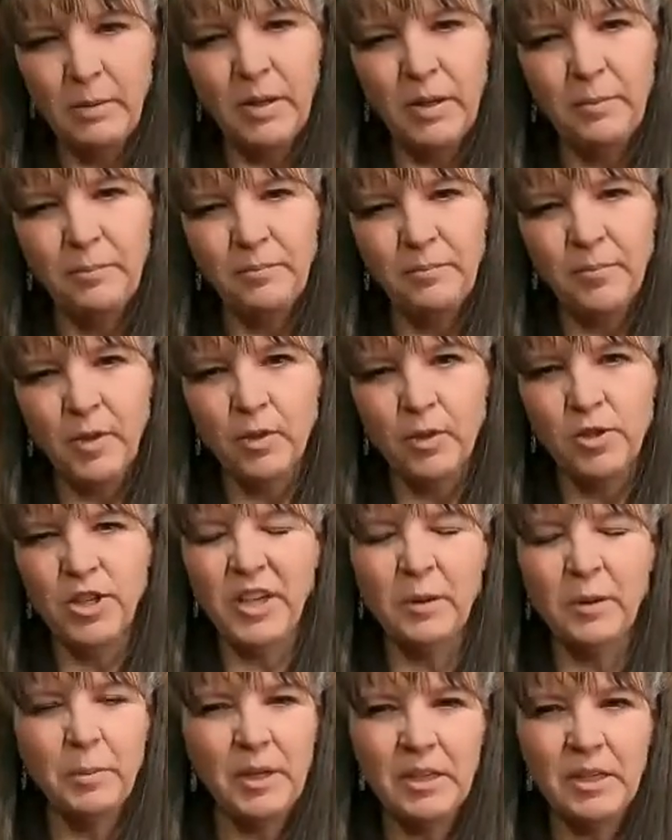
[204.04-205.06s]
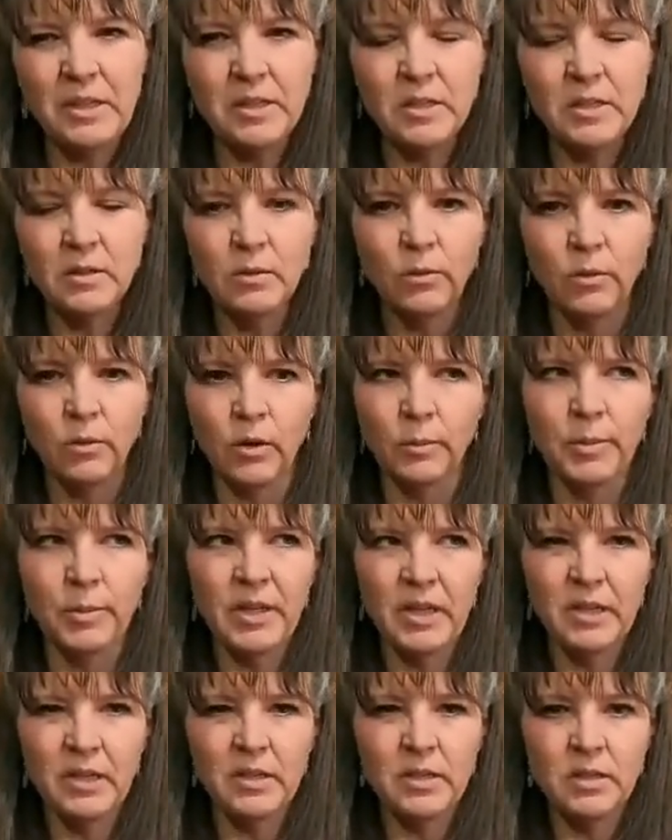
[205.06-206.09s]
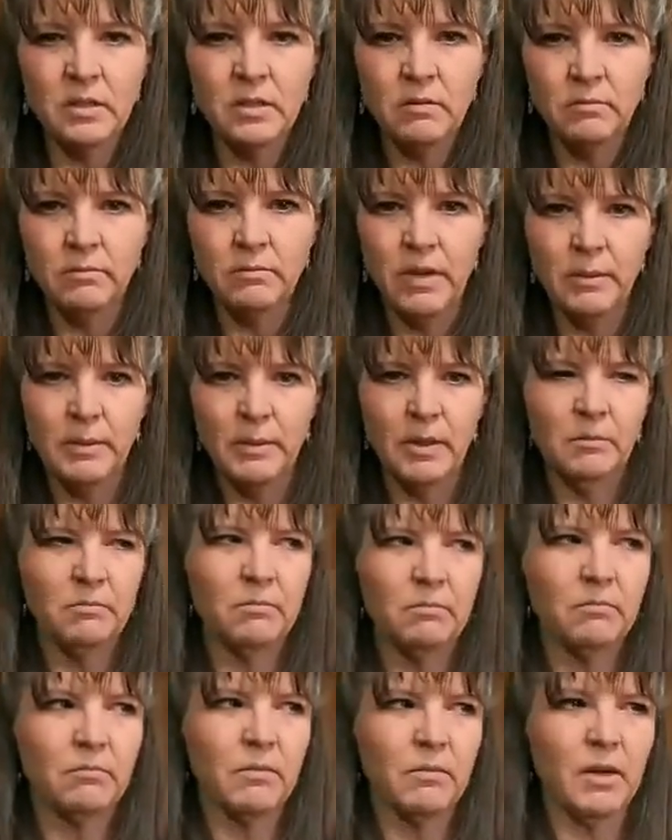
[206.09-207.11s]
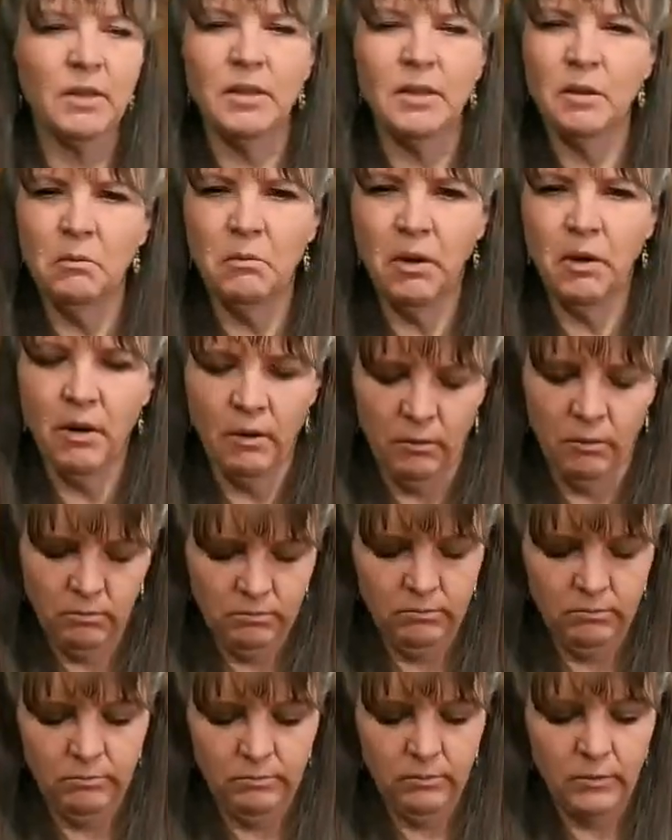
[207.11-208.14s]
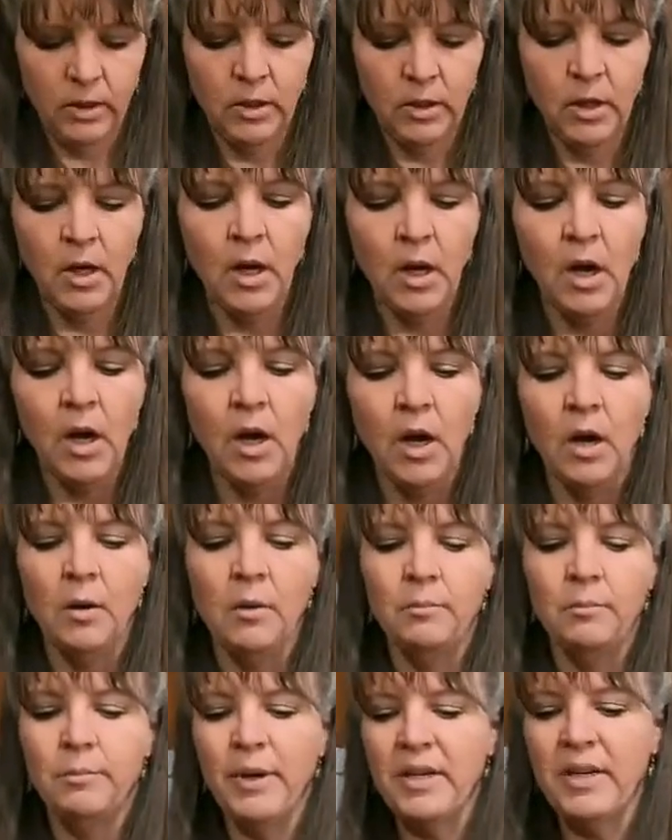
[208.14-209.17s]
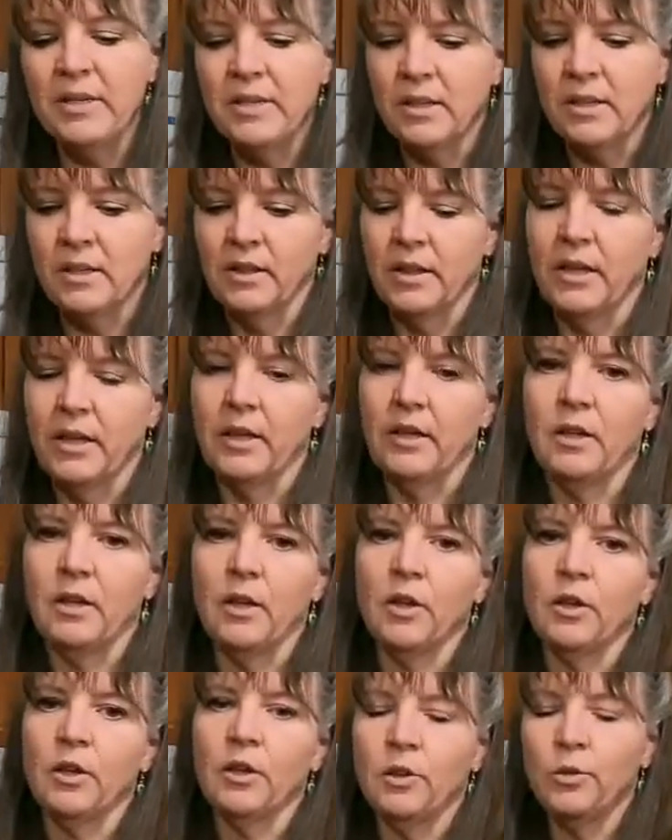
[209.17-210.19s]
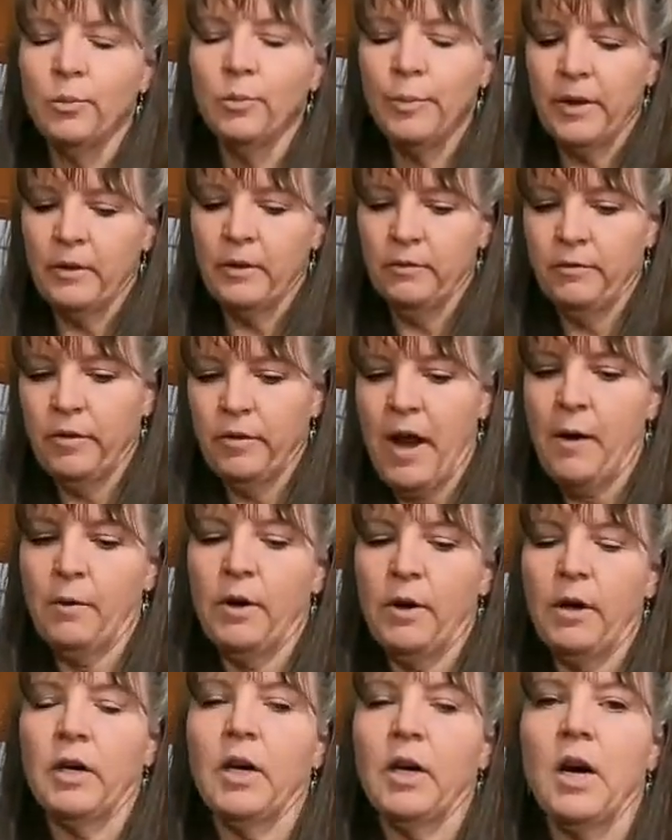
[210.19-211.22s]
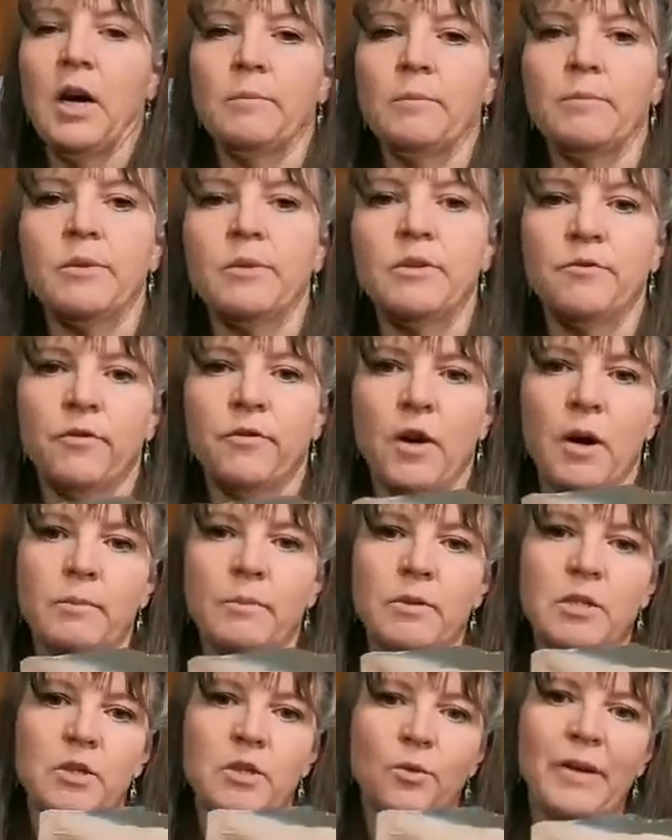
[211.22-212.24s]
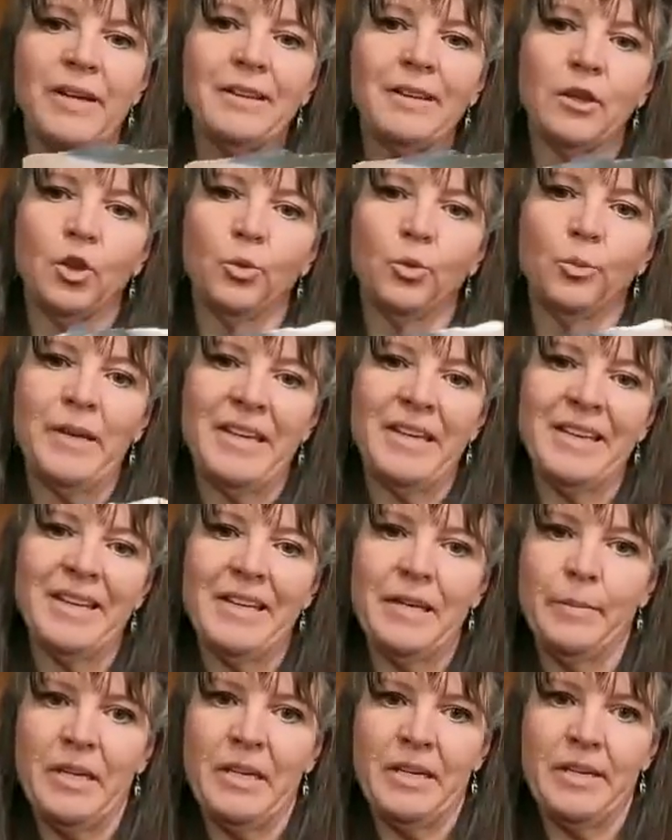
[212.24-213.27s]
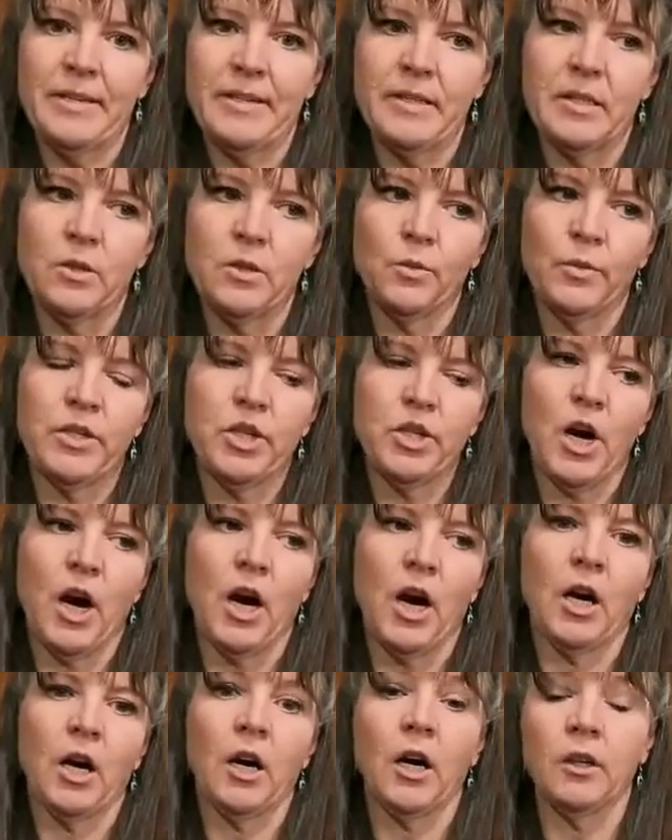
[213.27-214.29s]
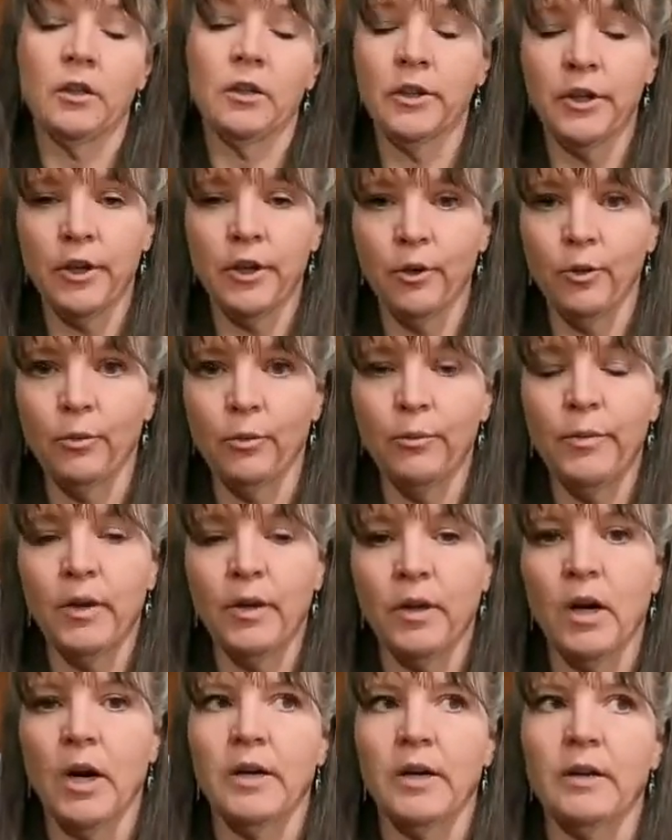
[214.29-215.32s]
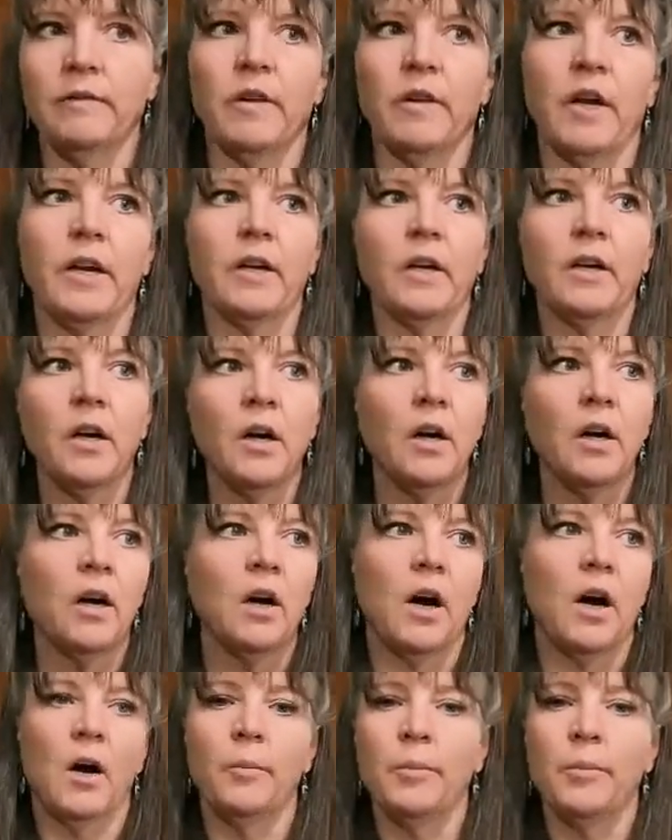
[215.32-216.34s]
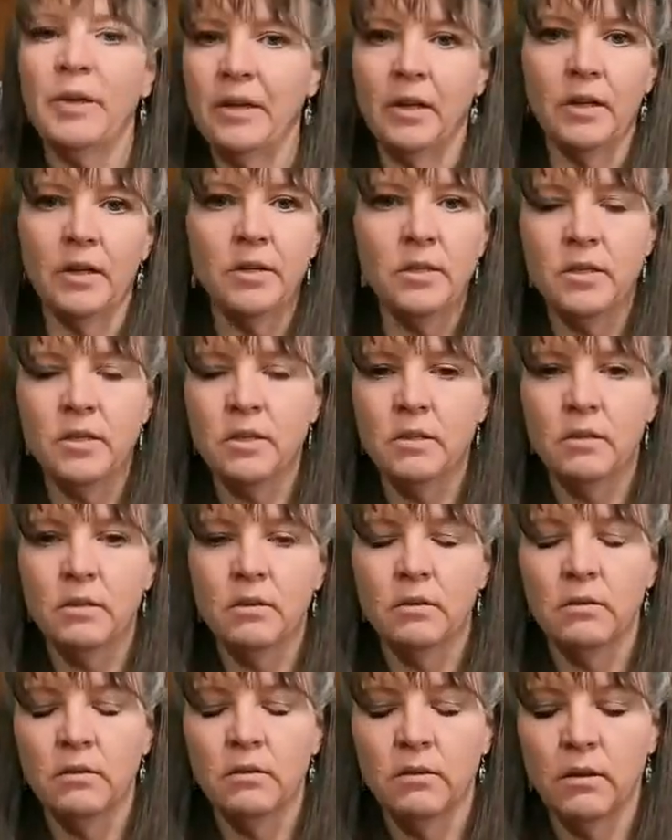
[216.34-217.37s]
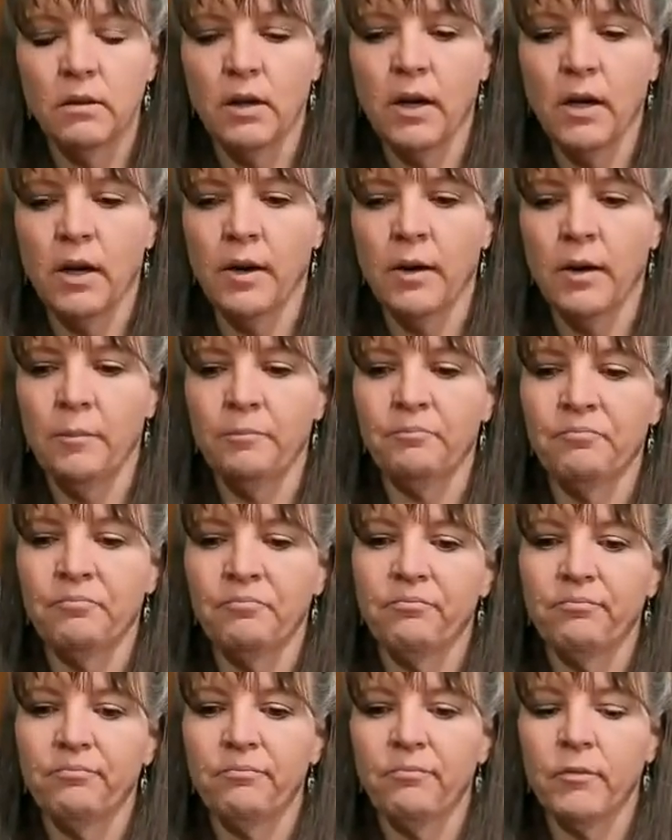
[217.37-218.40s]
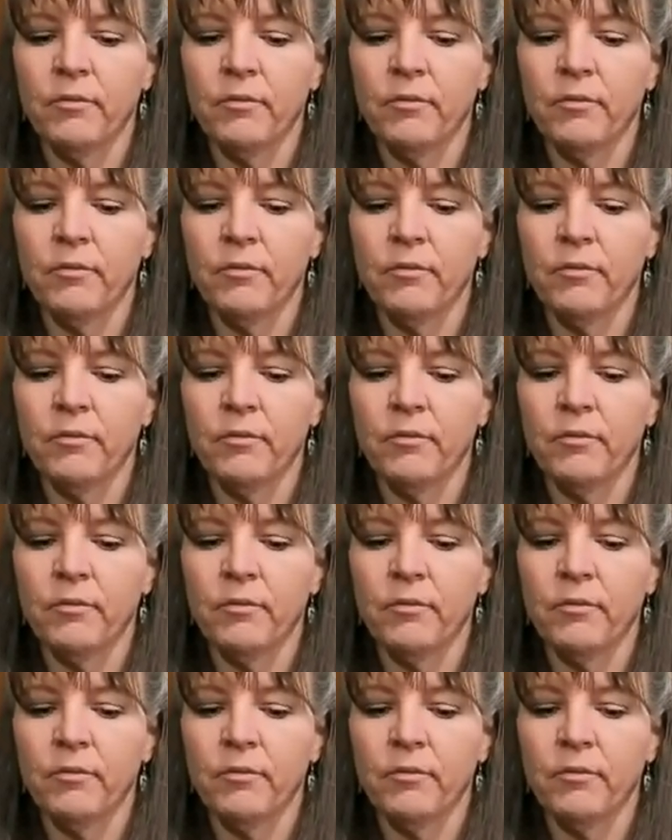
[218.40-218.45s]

maybe, chickpeas or peas, maybe, I don't know. Basically, lupin flour comes from sweet lupini beans, which are a legume. They're kind of like uh, peanuts. Um,